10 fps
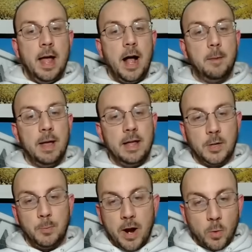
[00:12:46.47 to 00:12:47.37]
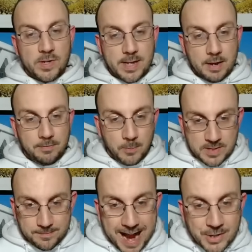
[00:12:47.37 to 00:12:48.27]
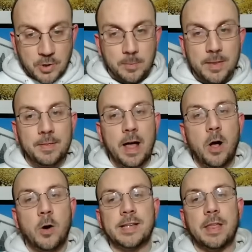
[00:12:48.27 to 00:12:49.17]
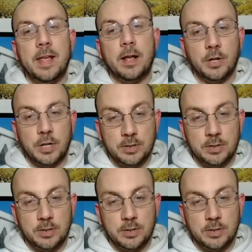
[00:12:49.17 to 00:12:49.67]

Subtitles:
And Gobert was a factor, but the Hawks, I think,